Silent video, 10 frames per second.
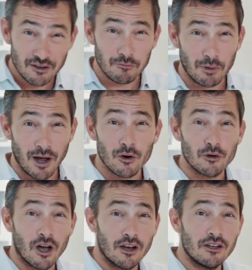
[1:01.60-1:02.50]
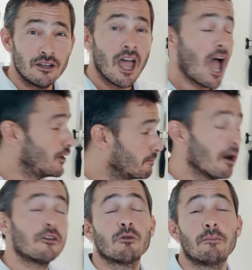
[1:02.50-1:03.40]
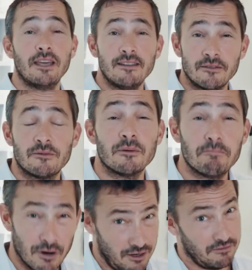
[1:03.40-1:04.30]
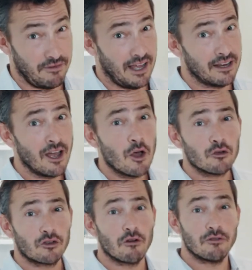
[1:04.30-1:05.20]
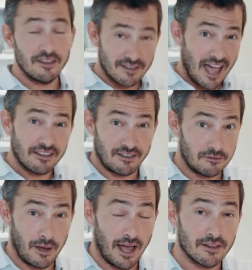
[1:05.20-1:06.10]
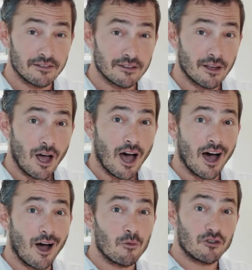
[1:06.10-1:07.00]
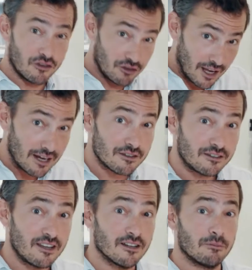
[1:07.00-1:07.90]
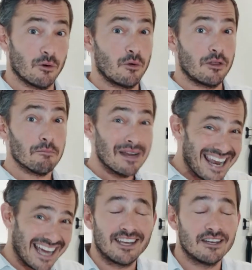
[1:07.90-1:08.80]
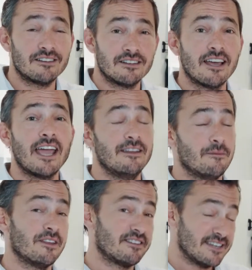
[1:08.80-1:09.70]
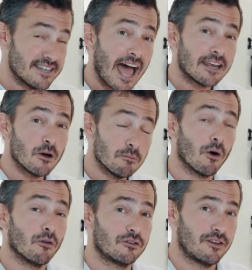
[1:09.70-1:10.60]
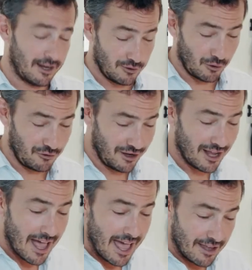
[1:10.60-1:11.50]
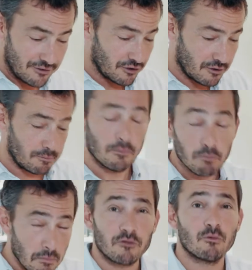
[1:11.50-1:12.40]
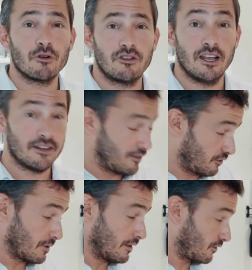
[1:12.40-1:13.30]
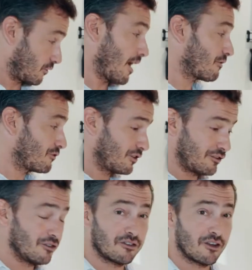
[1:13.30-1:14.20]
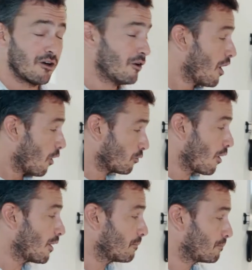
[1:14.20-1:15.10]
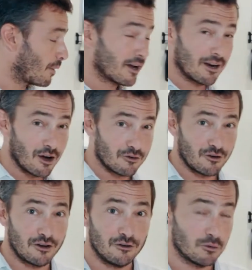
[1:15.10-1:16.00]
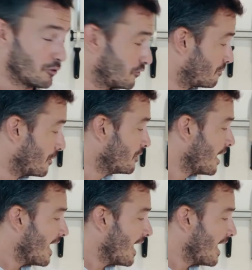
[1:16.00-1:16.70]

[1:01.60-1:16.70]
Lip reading: of brown on your onion, and you might as well be eating from a burger van. So these are Hestan pans, which are stainless steel, but with molecular titanium, this nanobond technology, is just much more resilient. It's scratch resistant, so although I'll by and large try and use a wooden spoon,